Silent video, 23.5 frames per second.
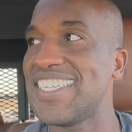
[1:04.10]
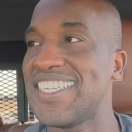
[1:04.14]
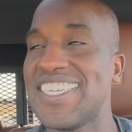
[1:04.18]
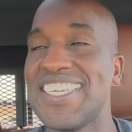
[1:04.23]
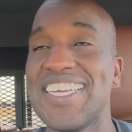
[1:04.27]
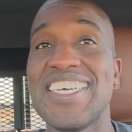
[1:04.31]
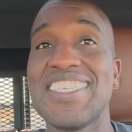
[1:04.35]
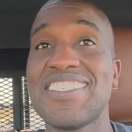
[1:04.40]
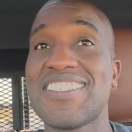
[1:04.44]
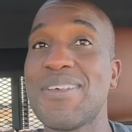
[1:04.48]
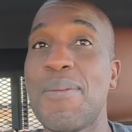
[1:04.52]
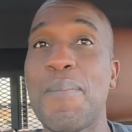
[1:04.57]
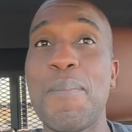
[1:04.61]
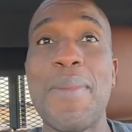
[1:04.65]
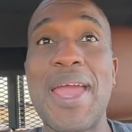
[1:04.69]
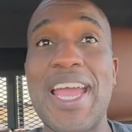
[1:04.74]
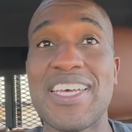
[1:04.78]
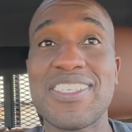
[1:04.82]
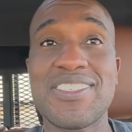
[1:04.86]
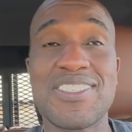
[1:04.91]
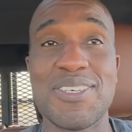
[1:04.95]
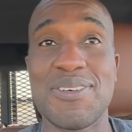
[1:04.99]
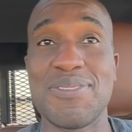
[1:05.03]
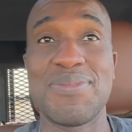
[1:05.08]
it's a
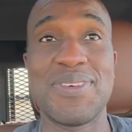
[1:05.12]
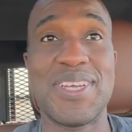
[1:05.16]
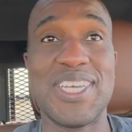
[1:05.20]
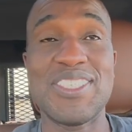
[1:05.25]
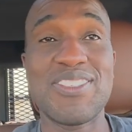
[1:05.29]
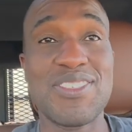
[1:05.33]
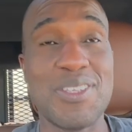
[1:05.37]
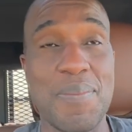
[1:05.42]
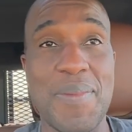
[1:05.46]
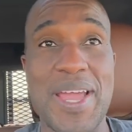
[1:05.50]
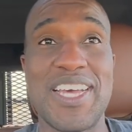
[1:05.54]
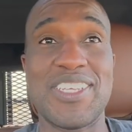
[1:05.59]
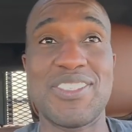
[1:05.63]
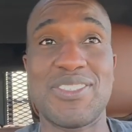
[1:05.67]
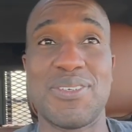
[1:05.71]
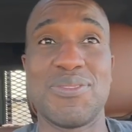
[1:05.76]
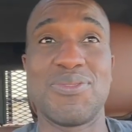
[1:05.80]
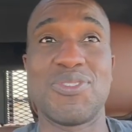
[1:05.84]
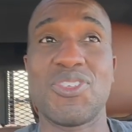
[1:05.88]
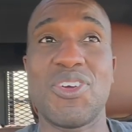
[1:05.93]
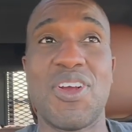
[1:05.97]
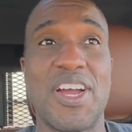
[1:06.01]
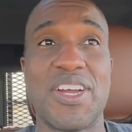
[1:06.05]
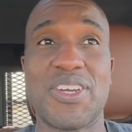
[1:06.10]
massive, it's a
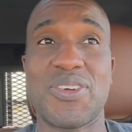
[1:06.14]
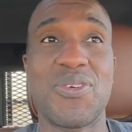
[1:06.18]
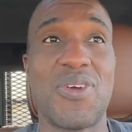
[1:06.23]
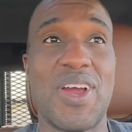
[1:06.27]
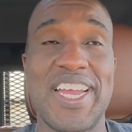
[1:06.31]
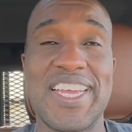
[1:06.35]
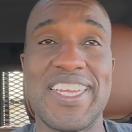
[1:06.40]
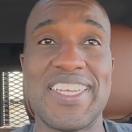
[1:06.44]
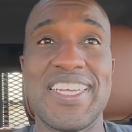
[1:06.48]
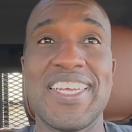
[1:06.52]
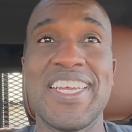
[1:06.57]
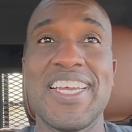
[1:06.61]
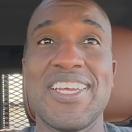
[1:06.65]
massive truck, right?